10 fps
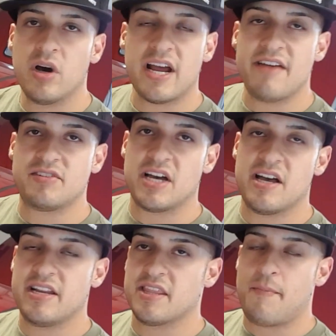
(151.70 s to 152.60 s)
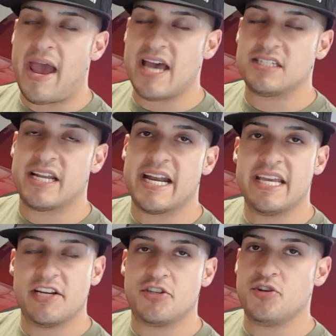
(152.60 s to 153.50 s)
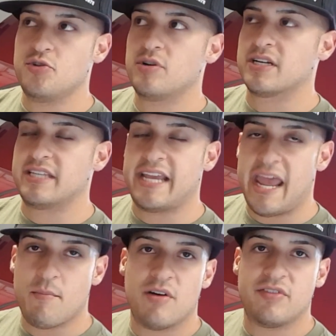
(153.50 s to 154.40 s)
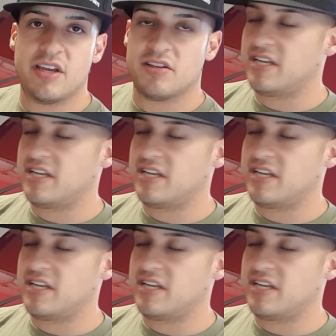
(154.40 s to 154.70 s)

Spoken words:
what I've done in the past that I need to do, because they came off the other